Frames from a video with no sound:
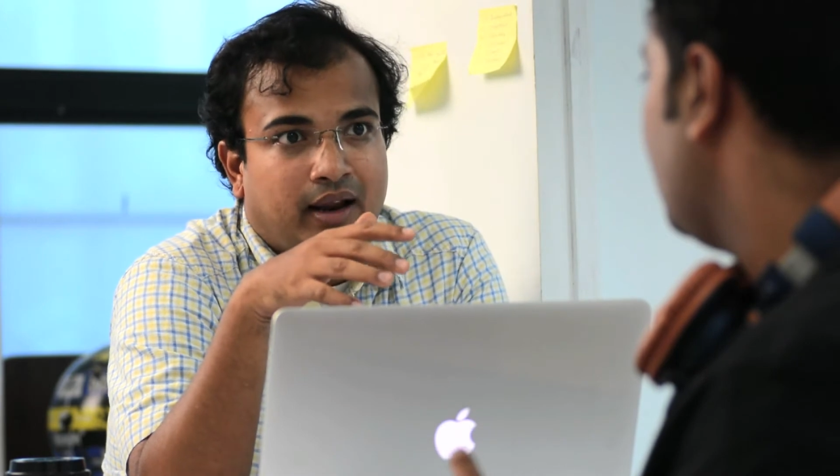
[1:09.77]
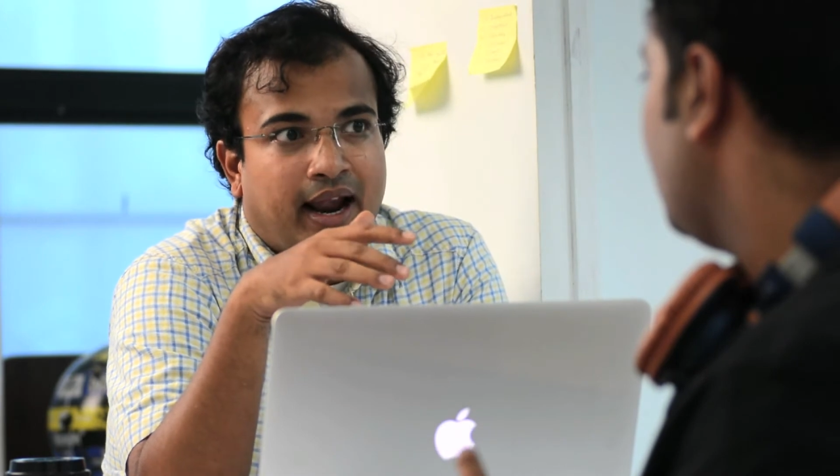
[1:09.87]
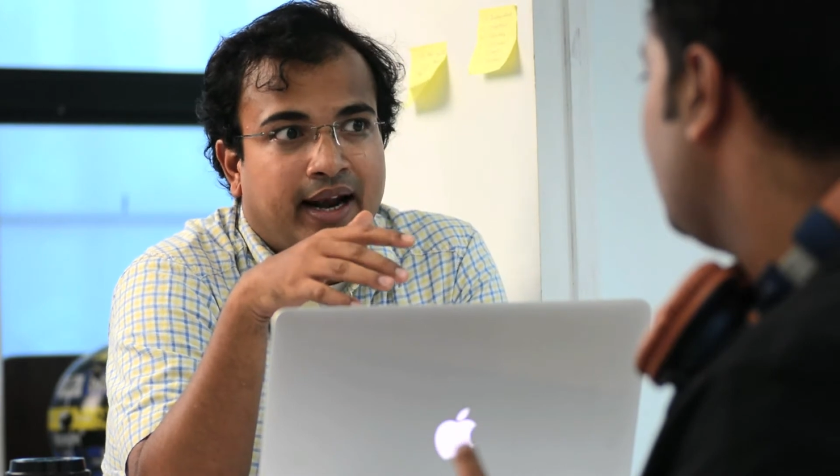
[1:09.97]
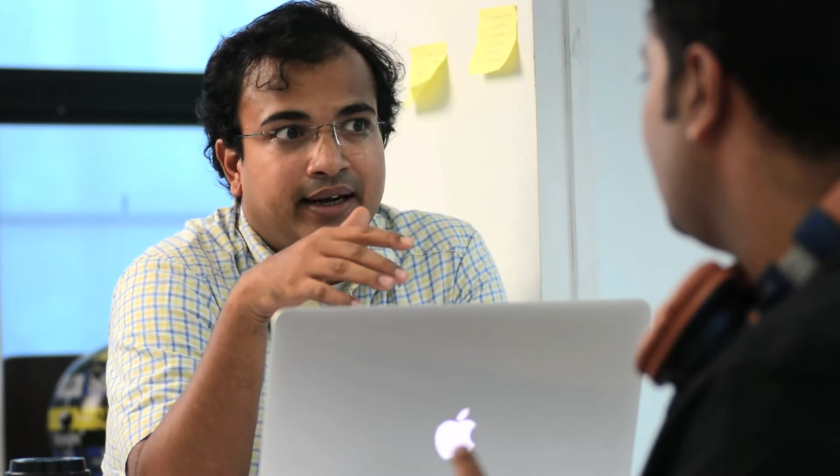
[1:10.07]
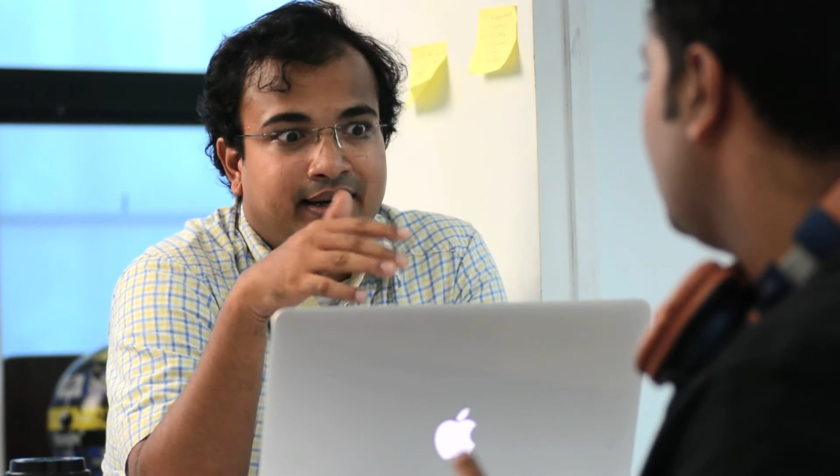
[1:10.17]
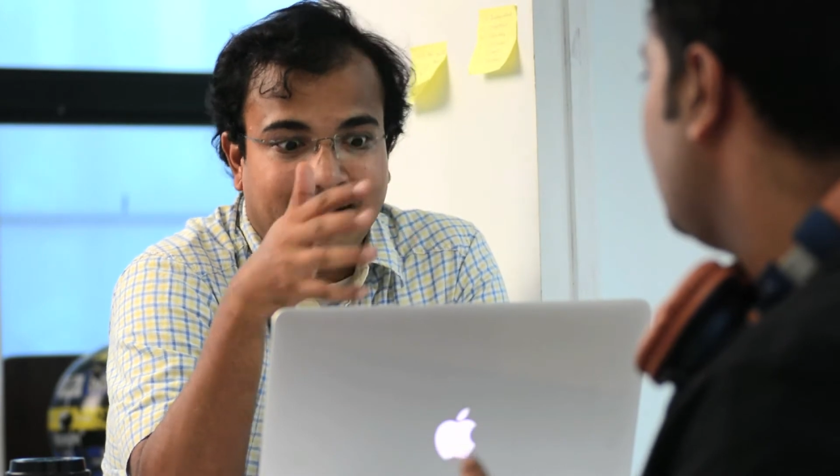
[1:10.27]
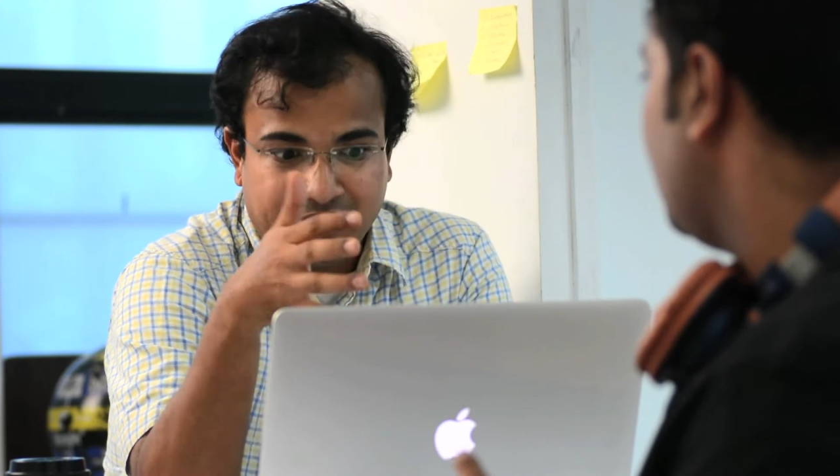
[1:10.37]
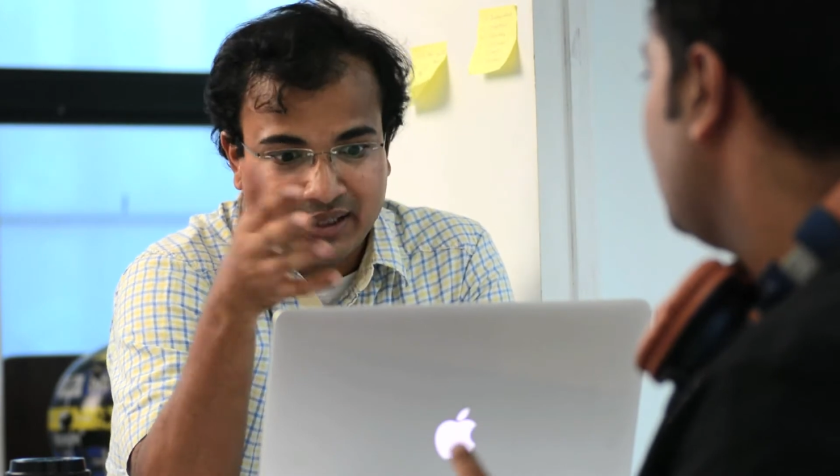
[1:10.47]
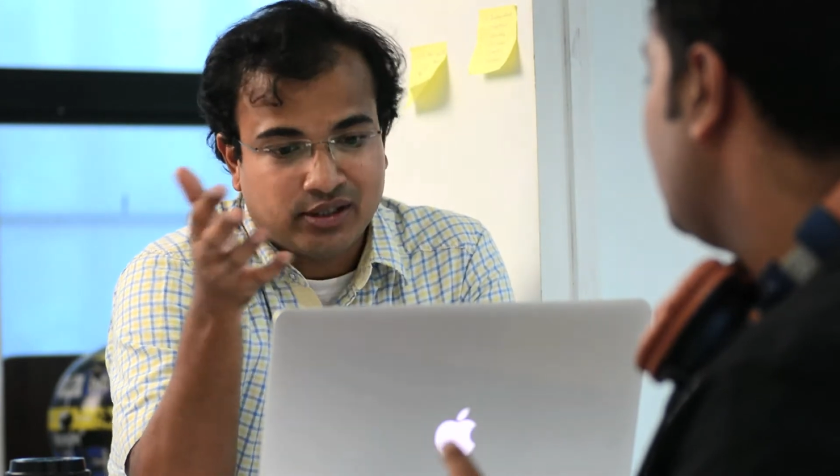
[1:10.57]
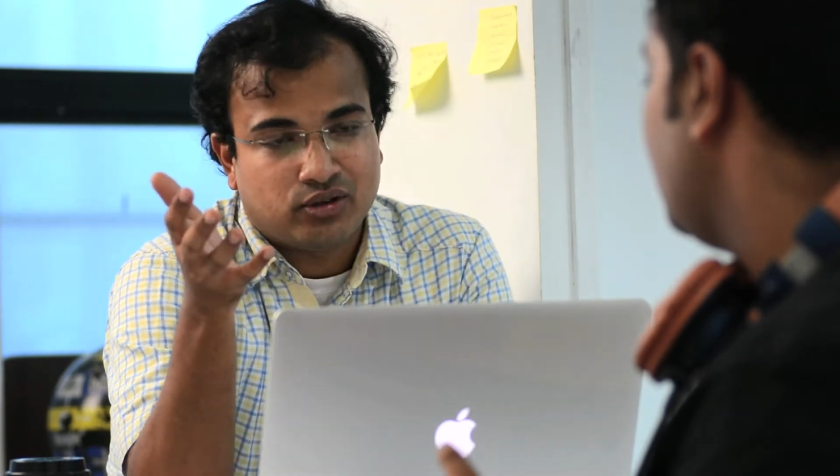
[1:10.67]
and
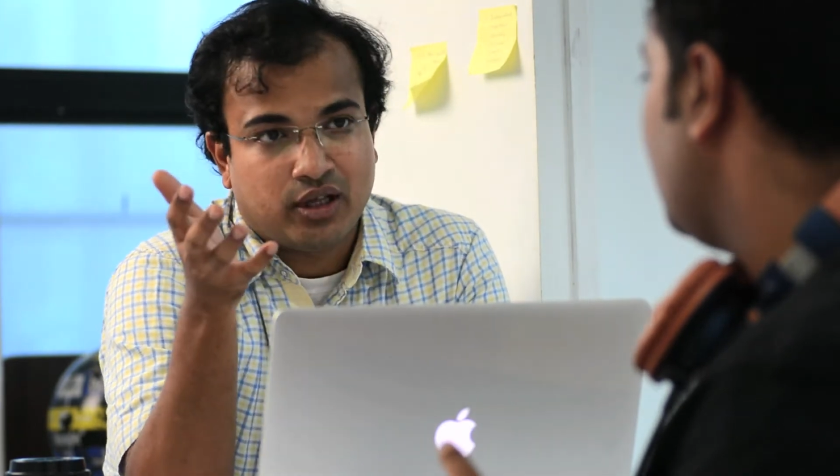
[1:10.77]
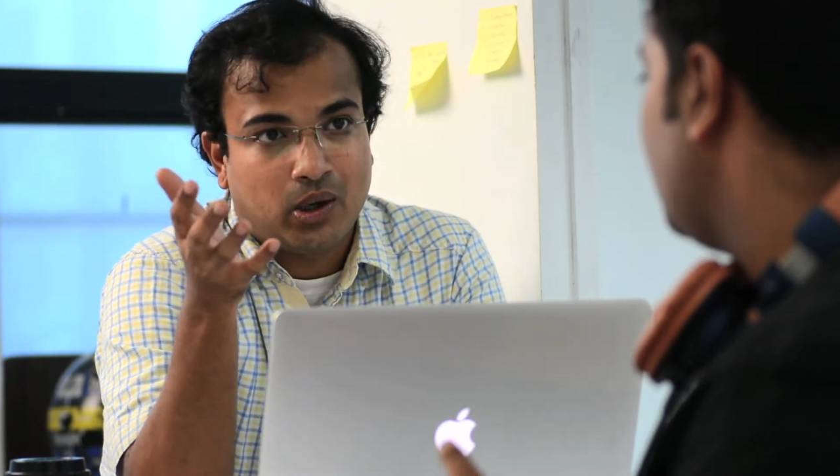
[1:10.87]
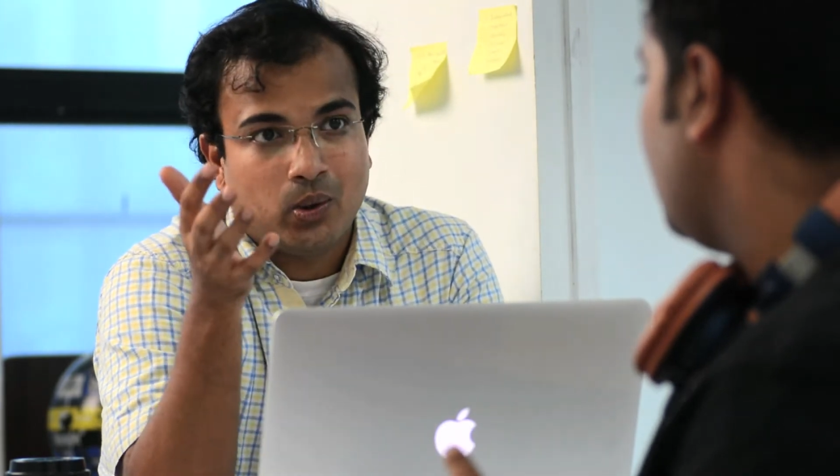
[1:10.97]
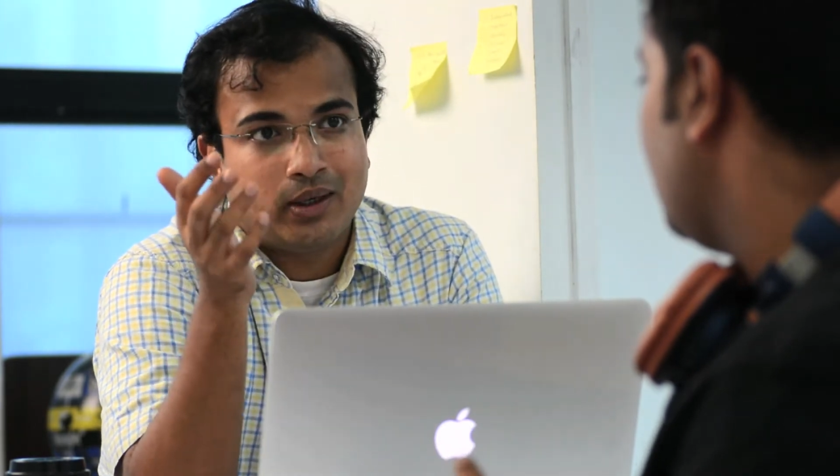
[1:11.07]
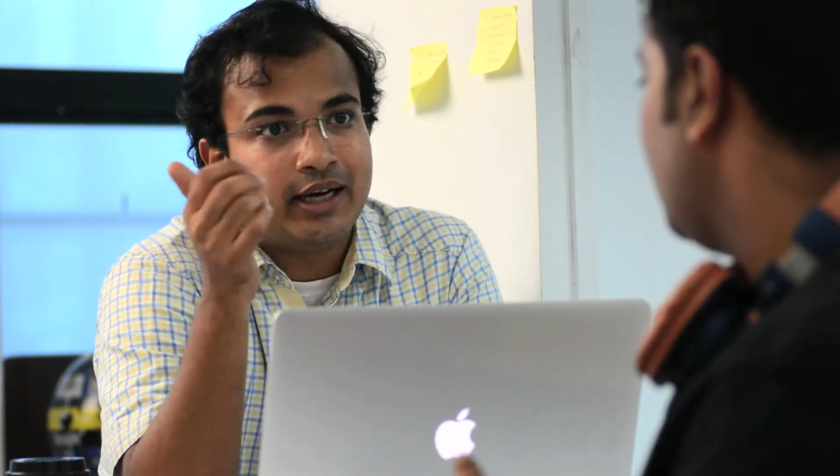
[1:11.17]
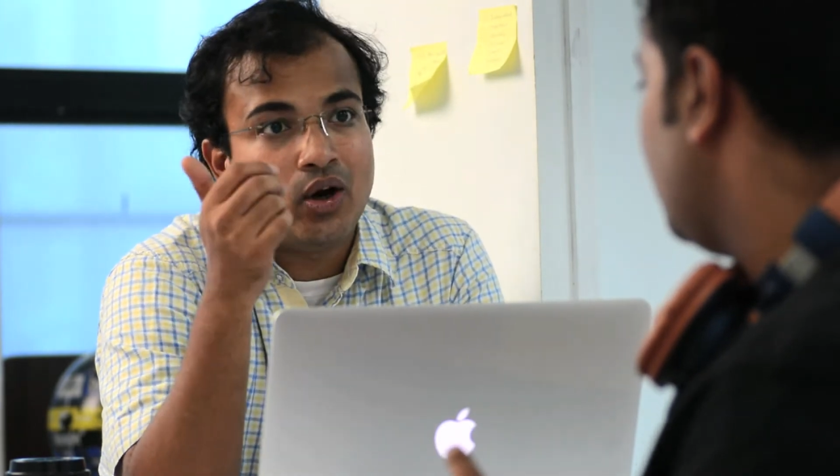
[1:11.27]
driving things on their own and